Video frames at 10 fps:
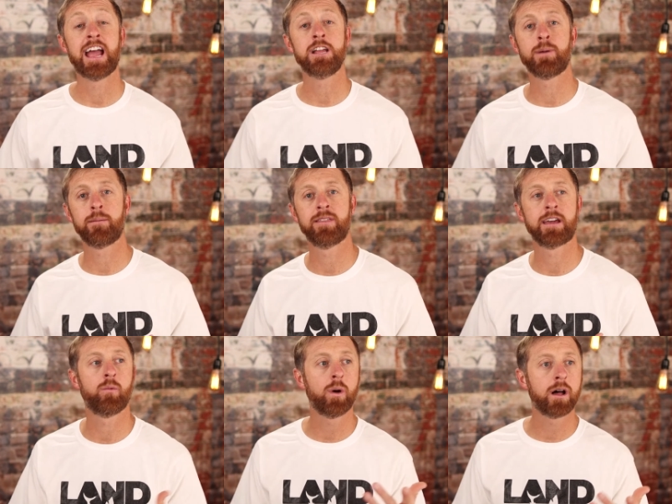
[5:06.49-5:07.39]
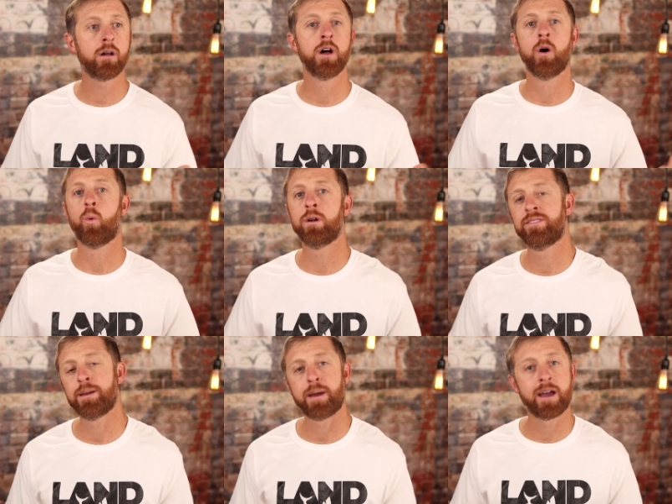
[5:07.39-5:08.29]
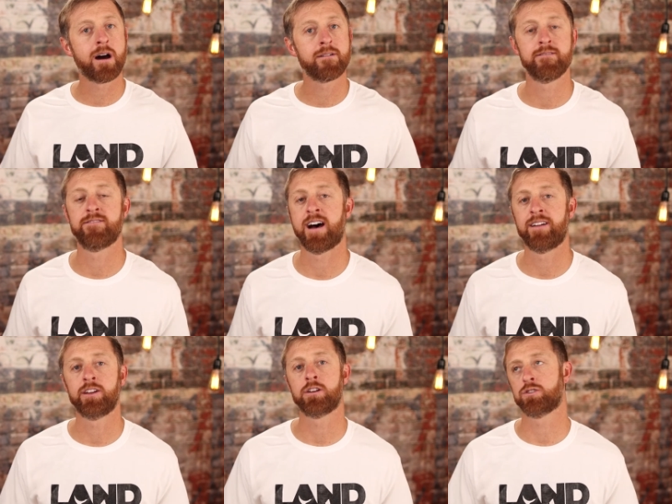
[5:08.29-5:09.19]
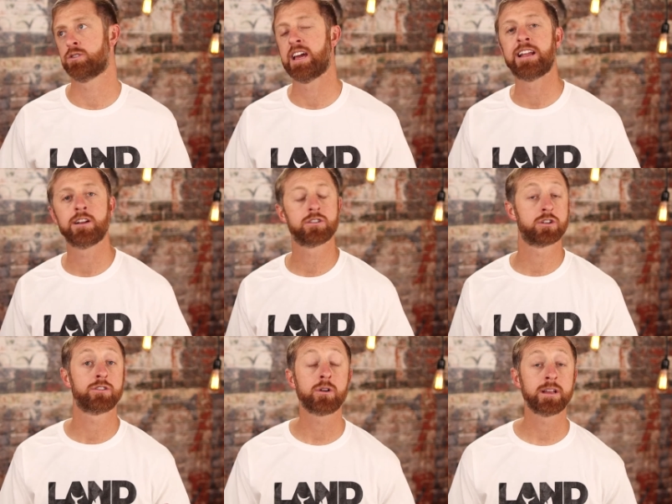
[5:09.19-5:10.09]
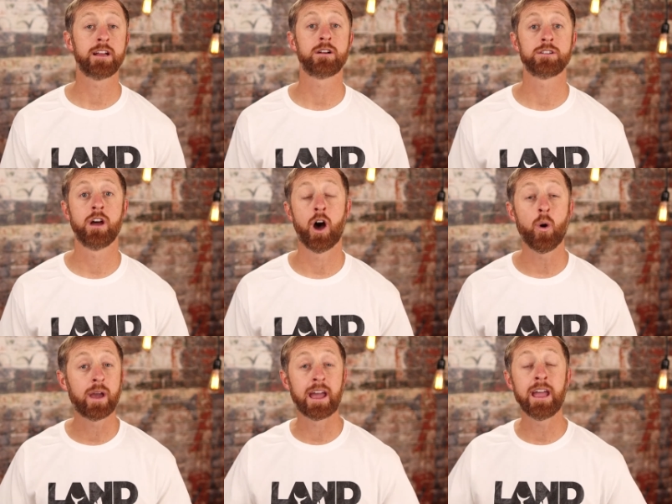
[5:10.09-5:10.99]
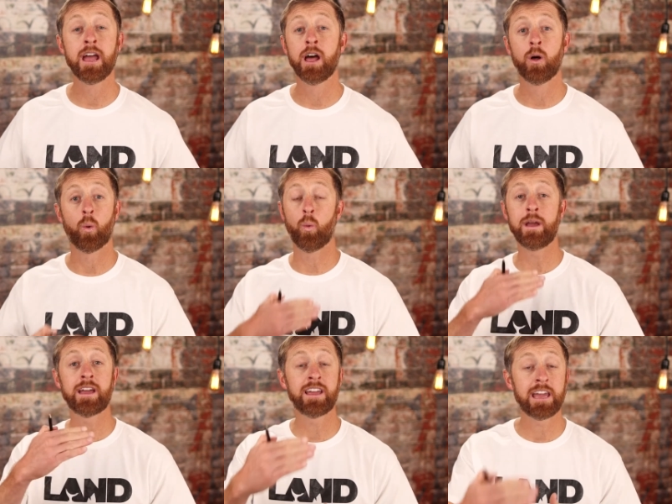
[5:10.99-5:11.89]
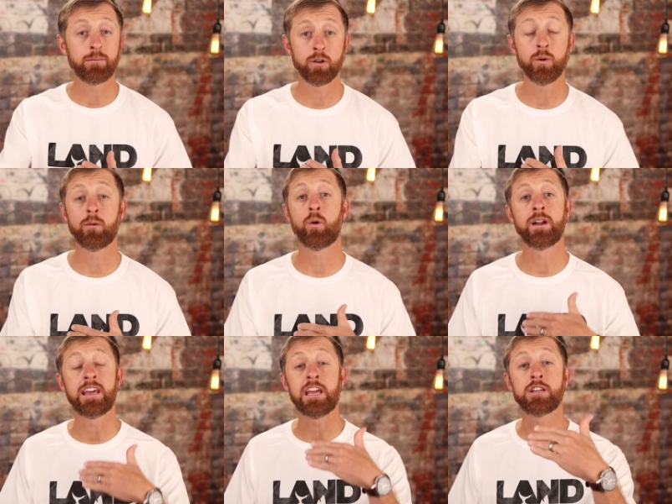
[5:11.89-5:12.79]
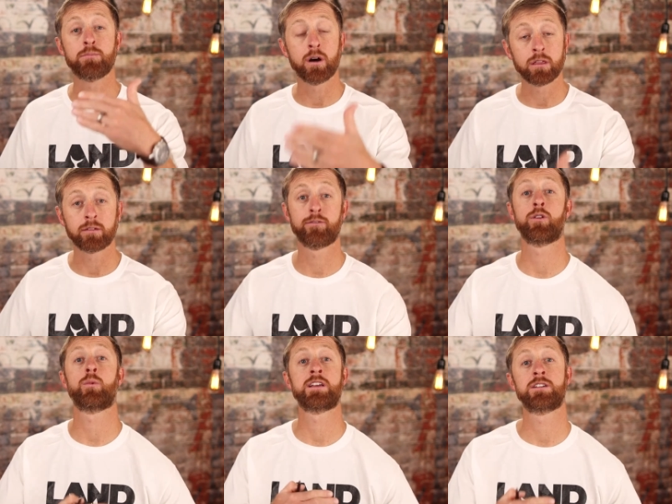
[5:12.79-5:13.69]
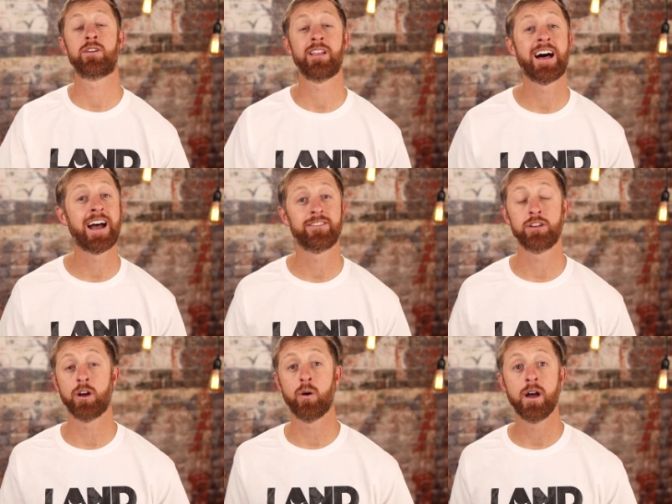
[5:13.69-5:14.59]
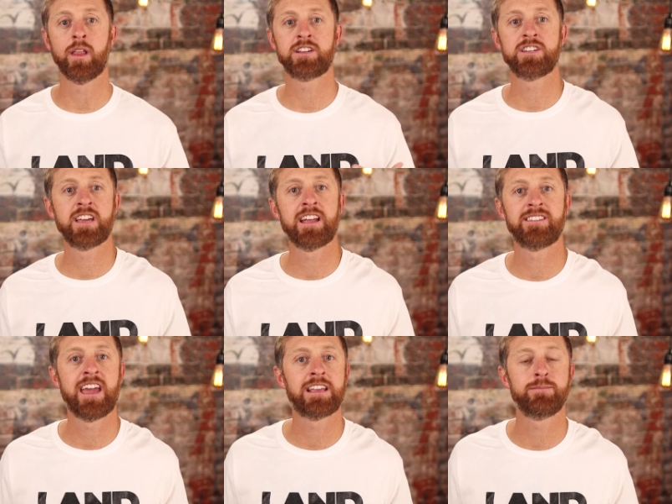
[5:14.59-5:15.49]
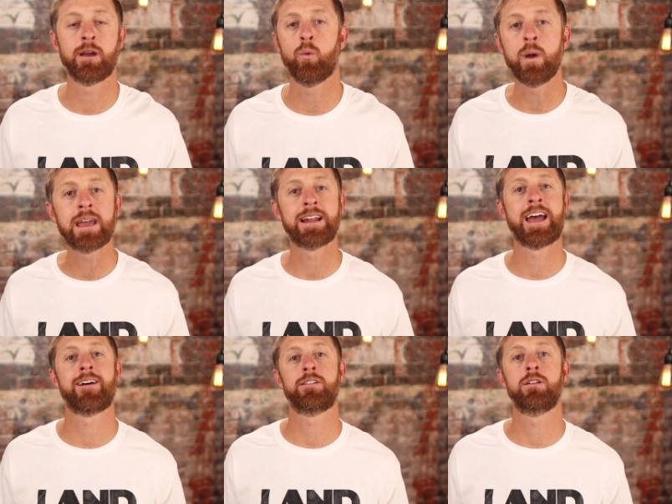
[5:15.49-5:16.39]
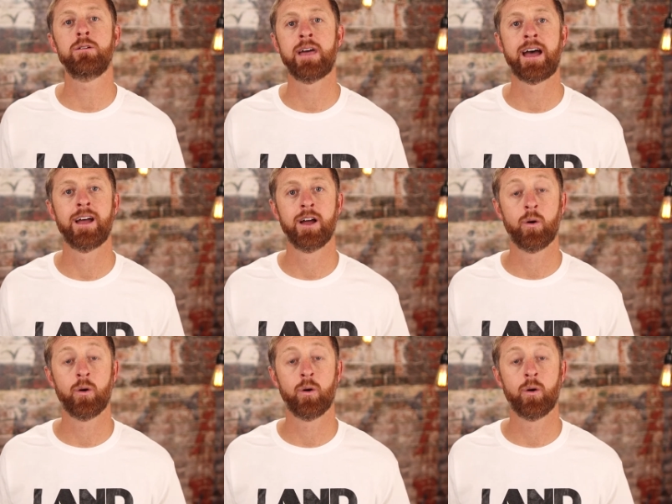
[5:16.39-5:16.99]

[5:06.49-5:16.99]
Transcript: And you might be thinking, well, what if they pay off in five years or ten years or thirty years? Okay, we can keep doing one each month for the rest of our lives. You know, let's just say it takes me a week and a half to do that.